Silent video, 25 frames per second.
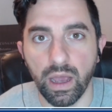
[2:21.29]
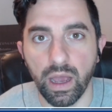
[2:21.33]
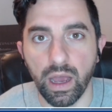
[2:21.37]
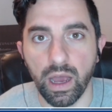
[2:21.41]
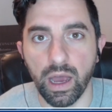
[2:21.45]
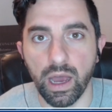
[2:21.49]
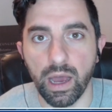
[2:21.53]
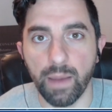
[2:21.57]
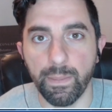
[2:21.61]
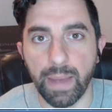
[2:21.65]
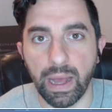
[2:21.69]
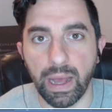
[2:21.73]

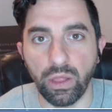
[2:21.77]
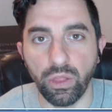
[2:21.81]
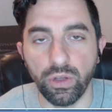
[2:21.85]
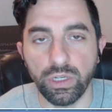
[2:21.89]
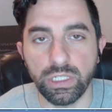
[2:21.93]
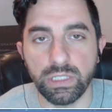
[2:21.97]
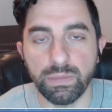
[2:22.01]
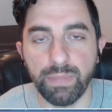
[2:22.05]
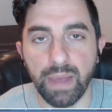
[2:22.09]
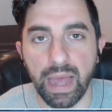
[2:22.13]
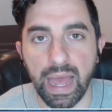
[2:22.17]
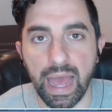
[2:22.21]
I
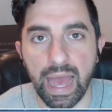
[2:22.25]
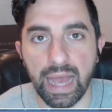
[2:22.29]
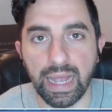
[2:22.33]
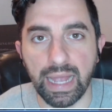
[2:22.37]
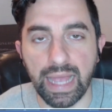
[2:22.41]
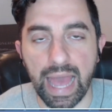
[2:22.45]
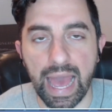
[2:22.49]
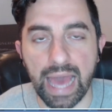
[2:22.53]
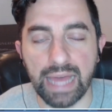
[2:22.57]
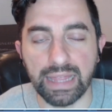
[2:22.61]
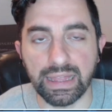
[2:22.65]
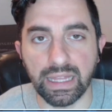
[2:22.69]
looked
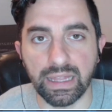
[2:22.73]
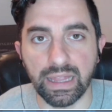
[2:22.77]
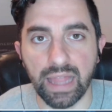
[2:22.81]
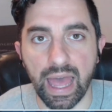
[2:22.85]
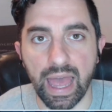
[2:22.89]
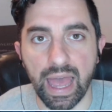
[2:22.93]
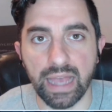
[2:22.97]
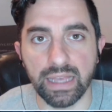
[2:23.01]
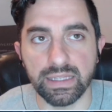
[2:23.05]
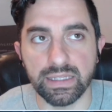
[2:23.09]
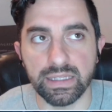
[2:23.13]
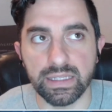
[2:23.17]
back at the
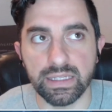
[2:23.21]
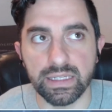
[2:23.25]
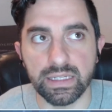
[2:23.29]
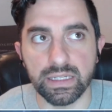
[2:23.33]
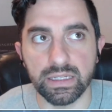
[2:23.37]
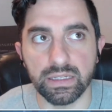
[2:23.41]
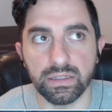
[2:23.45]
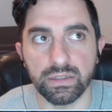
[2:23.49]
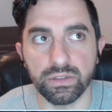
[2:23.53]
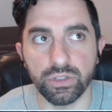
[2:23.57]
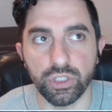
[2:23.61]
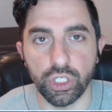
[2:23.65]

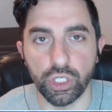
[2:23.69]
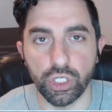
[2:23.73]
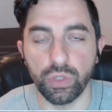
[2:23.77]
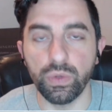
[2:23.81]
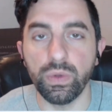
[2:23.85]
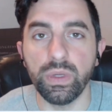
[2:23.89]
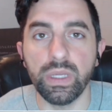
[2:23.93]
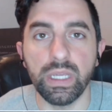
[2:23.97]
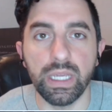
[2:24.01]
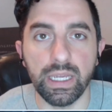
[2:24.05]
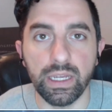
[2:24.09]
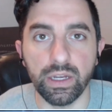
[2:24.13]
last
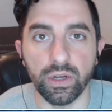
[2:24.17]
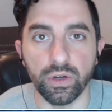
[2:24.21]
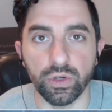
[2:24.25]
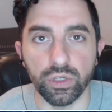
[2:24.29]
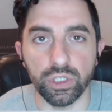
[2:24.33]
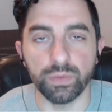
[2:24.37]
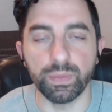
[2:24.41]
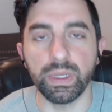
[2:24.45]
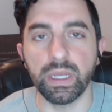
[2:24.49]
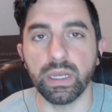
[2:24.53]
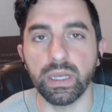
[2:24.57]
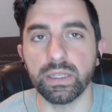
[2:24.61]
2
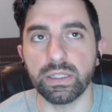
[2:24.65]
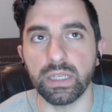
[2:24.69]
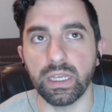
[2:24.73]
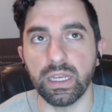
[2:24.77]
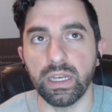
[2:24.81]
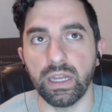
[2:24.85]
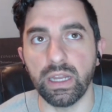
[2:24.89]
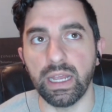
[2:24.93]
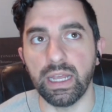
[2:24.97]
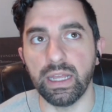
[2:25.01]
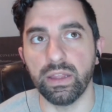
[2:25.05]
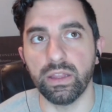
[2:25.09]
years because
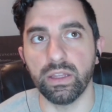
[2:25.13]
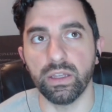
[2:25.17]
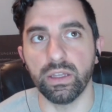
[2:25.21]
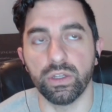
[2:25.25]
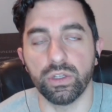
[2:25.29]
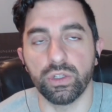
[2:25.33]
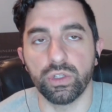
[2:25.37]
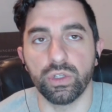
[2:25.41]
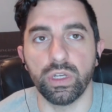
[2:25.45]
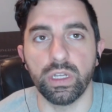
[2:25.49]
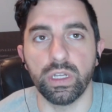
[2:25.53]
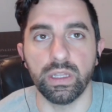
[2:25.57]
in
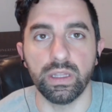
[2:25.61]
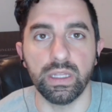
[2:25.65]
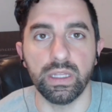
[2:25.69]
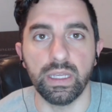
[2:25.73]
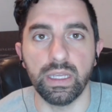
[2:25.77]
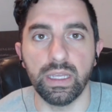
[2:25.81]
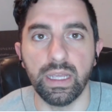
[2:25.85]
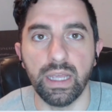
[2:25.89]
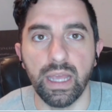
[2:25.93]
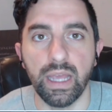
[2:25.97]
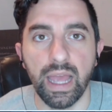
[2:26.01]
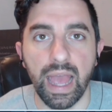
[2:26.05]

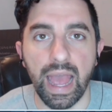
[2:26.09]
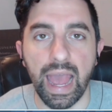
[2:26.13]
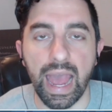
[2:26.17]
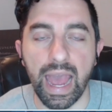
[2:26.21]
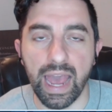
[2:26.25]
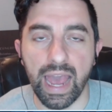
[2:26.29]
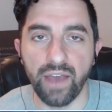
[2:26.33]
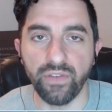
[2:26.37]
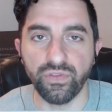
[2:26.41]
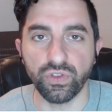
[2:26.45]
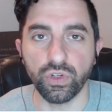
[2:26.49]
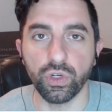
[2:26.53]
the
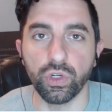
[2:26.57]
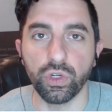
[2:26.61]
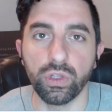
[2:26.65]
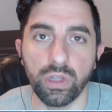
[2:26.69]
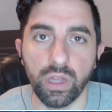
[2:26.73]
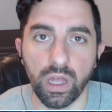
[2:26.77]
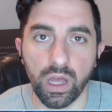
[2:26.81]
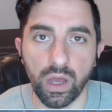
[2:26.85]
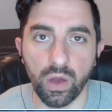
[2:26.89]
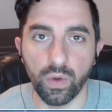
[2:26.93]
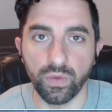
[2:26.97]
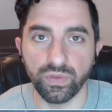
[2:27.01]

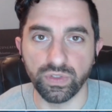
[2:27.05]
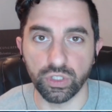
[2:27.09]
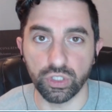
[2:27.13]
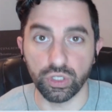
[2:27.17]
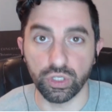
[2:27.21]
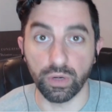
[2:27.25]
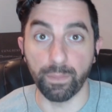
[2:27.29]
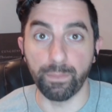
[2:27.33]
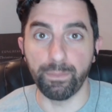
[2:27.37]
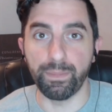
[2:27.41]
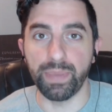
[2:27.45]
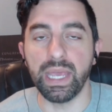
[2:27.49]
afterglow of
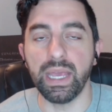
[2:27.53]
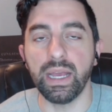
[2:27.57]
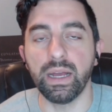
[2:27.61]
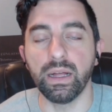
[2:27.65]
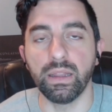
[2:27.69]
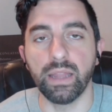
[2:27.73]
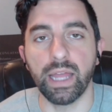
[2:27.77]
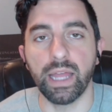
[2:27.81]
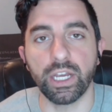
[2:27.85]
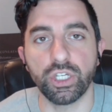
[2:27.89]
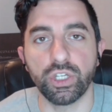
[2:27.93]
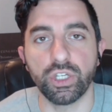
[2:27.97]
such a big
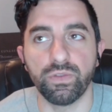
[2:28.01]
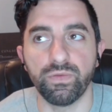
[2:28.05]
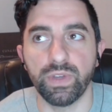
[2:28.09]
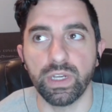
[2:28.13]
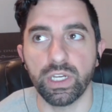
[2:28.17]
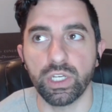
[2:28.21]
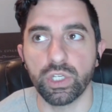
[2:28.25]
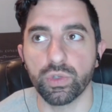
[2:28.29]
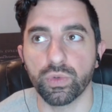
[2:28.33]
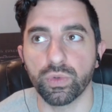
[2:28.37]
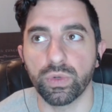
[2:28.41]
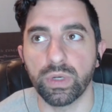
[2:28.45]
election
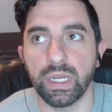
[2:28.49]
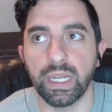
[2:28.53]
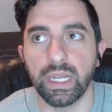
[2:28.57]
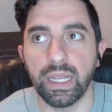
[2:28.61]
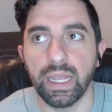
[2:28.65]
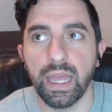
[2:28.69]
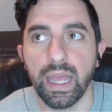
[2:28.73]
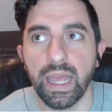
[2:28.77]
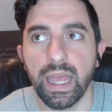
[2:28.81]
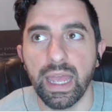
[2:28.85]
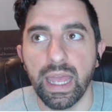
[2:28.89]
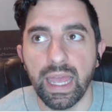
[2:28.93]

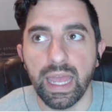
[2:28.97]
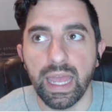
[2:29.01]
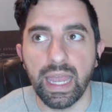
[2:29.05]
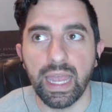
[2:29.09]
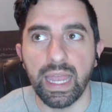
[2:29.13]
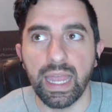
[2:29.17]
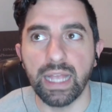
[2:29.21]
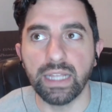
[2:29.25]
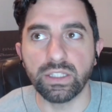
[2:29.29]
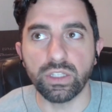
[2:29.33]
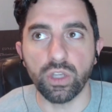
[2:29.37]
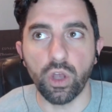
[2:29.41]
victory,
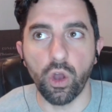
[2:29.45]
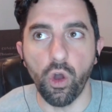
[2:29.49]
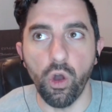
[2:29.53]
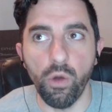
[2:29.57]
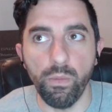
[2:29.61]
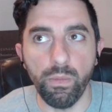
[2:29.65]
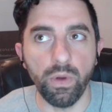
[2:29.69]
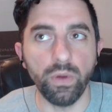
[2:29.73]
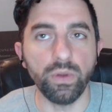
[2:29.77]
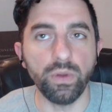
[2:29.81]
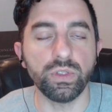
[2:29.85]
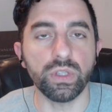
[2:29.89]
it's
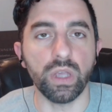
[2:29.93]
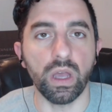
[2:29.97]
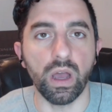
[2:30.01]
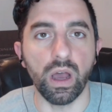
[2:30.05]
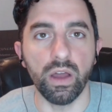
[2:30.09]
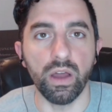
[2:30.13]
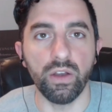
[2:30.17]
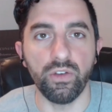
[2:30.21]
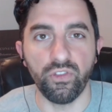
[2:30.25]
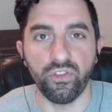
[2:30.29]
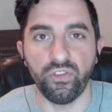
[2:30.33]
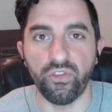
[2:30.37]
almost
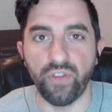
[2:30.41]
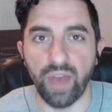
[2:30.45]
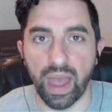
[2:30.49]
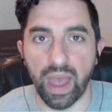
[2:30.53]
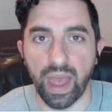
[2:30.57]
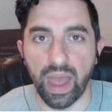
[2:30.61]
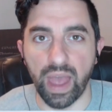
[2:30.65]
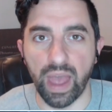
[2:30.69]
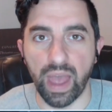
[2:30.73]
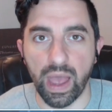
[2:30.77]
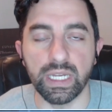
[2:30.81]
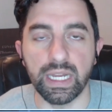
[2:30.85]

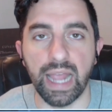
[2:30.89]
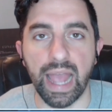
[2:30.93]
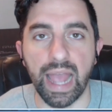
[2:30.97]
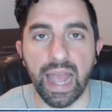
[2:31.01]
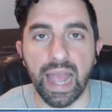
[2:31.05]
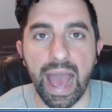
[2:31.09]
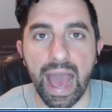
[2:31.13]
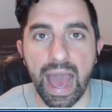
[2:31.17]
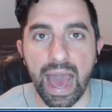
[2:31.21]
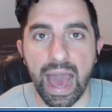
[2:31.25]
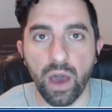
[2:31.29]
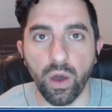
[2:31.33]

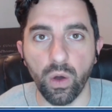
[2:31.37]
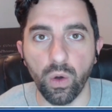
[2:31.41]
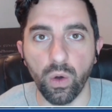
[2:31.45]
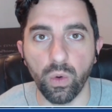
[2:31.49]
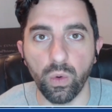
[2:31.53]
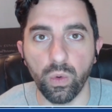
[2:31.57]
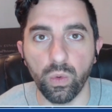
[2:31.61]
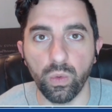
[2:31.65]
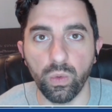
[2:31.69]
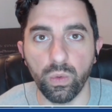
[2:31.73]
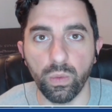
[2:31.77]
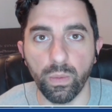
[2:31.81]
unfounding
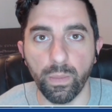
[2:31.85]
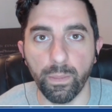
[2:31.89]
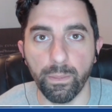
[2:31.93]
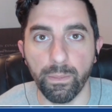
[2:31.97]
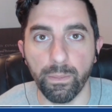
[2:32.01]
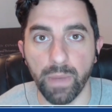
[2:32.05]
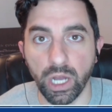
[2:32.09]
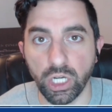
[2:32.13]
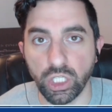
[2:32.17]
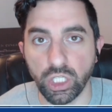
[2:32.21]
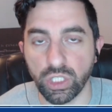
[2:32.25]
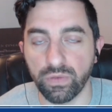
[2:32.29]
how
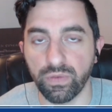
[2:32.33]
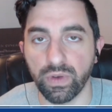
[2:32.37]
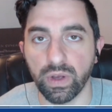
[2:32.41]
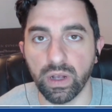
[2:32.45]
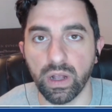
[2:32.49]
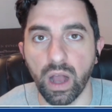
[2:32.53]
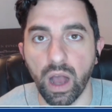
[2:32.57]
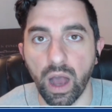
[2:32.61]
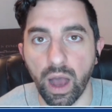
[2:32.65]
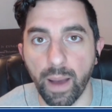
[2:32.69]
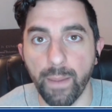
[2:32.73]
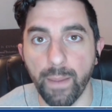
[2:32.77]
much of
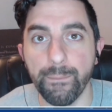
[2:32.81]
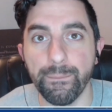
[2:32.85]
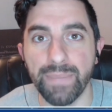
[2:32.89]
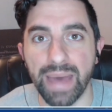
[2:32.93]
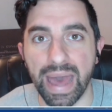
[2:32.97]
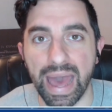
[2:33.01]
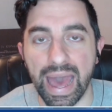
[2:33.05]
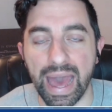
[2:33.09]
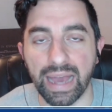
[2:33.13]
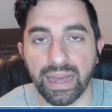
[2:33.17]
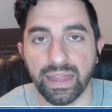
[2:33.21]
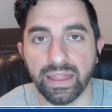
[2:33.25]
a
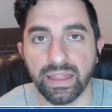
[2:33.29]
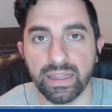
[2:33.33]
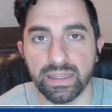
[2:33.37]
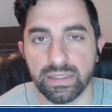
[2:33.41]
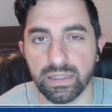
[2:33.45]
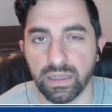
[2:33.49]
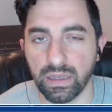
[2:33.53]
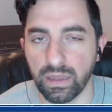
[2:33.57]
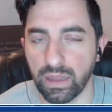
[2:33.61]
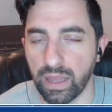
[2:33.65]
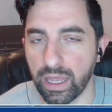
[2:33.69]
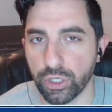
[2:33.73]
comeback
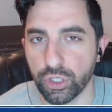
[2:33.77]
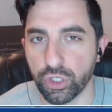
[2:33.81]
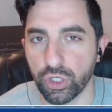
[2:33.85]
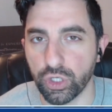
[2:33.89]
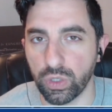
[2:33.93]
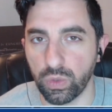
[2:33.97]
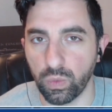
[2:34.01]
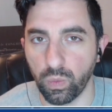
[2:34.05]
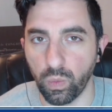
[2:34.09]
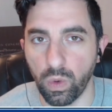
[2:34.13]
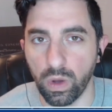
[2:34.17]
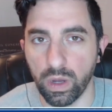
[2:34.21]
this
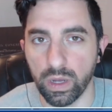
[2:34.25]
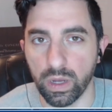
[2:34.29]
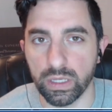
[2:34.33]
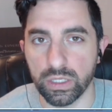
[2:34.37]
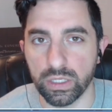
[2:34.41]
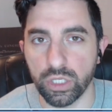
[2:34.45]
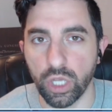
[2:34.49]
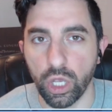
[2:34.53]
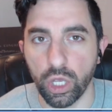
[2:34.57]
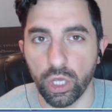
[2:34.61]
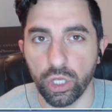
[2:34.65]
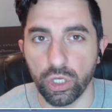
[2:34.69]
election
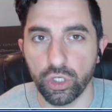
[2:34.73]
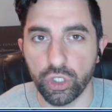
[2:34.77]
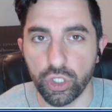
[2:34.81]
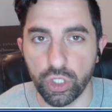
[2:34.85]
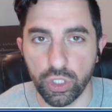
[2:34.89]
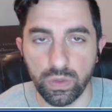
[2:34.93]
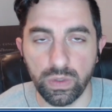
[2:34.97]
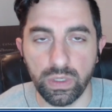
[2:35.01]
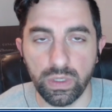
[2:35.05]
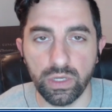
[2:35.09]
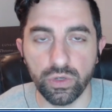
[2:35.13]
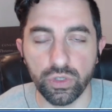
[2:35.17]
was.
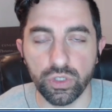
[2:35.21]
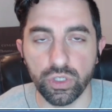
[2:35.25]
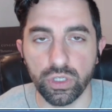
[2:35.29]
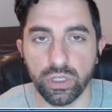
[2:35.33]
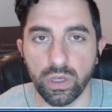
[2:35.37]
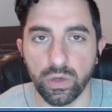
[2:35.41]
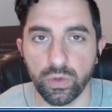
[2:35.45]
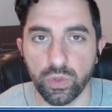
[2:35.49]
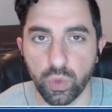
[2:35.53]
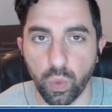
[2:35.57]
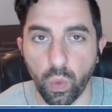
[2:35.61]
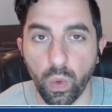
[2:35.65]
2 years
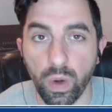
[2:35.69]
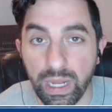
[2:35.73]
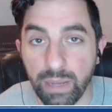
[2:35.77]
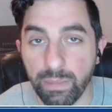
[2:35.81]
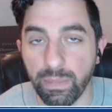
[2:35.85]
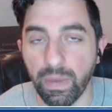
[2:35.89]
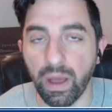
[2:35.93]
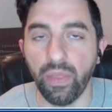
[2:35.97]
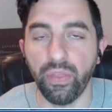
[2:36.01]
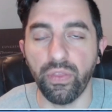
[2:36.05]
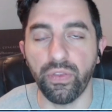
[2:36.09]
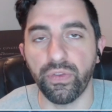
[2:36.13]
ago, 20
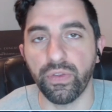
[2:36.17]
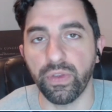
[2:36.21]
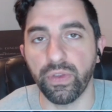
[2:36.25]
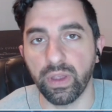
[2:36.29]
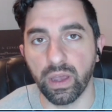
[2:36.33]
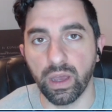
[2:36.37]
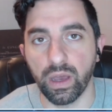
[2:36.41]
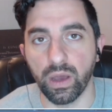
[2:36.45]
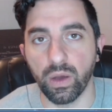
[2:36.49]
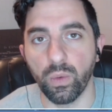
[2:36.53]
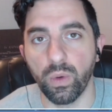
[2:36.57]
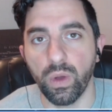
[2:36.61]
months
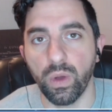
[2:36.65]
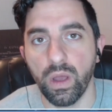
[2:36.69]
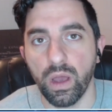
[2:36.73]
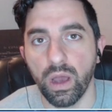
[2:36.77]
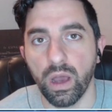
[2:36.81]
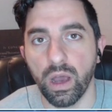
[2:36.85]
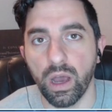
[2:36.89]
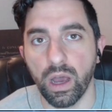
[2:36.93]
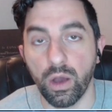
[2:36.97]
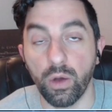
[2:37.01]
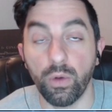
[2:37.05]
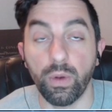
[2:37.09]
ago,
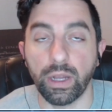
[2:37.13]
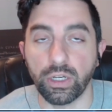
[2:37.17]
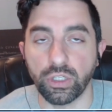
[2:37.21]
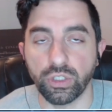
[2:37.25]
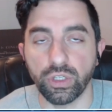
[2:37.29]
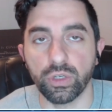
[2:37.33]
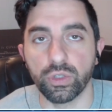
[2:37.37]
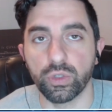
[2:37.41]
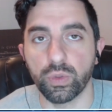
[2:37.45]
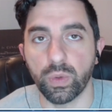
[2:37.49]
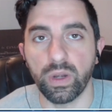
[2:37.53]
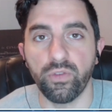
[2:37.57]

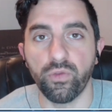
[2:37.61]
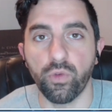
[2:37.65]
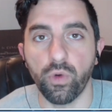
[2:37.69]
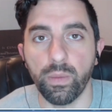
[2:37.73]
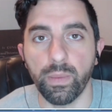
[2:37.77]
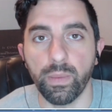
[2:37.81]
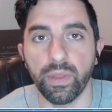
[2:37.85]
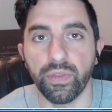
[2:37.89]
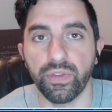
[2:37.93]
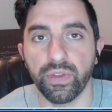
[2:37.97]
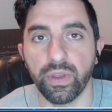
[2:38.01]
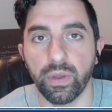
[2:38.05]
actually 24
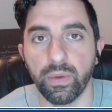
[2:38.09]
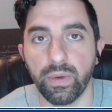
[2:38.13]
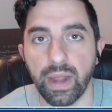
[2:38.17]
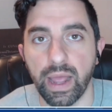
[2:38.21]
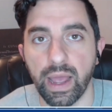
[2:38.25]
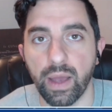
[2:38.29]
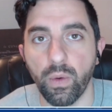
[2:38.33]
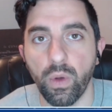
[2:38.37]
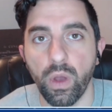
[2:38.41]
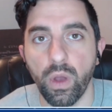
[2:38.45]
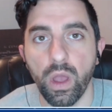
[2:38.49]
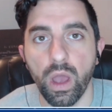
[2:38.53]
months ago
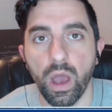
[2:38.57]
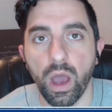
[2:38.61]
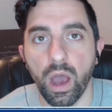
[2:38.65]
now,